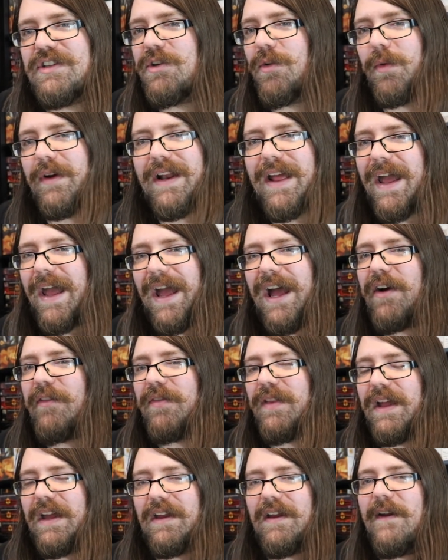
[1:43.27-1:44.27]
You know, we're gonna
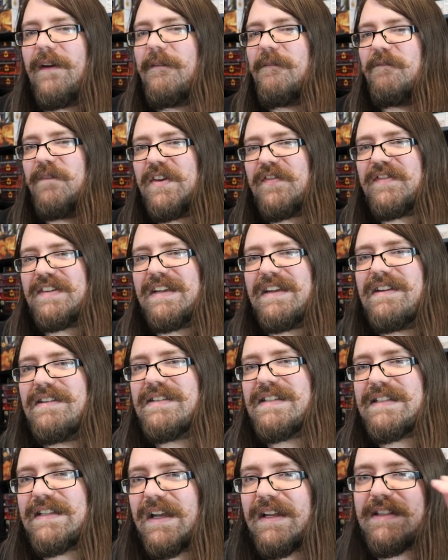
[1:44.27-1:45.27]
have like
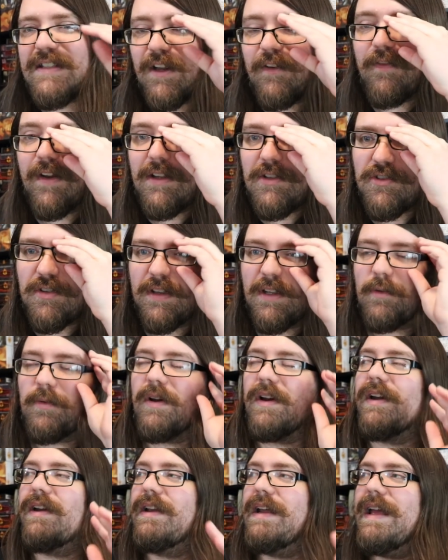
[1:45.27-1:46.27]
15 sets eventually,
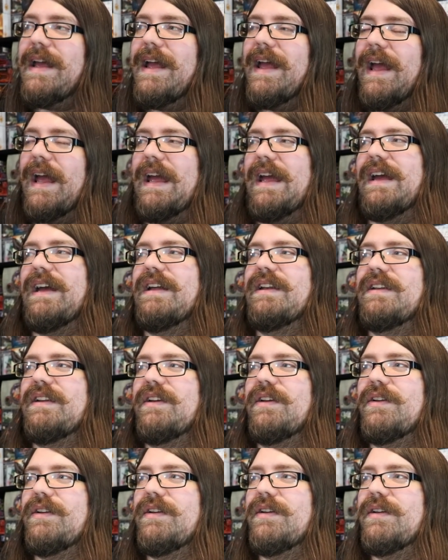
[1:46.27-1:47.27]
right? And